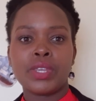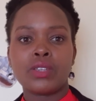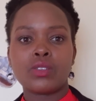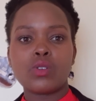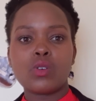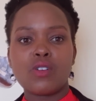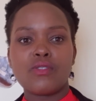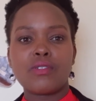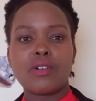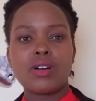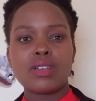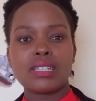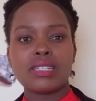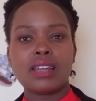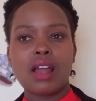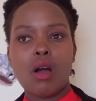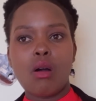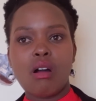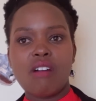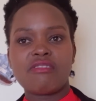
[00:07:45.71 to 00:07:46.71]
So of course,
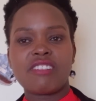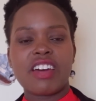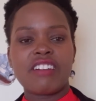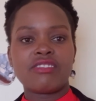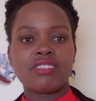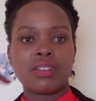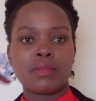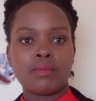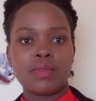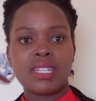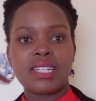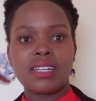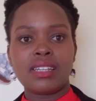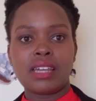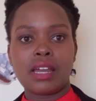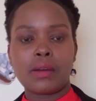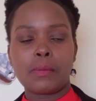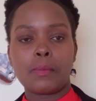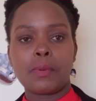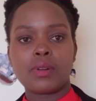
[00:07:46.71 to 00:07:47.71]
now after I've submitted
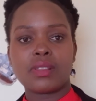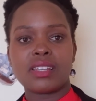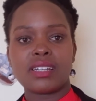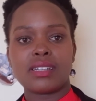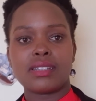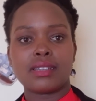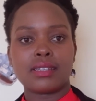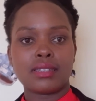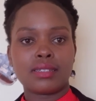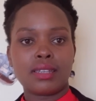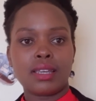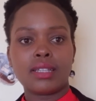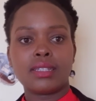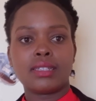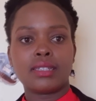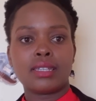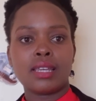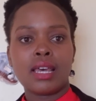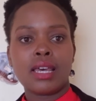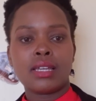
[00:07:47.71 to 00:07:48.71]
the report, that is the
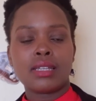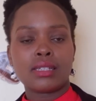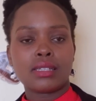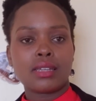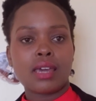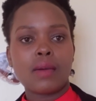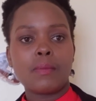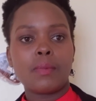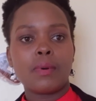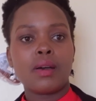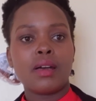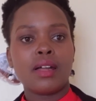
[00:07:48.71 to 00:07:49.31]
sixth step.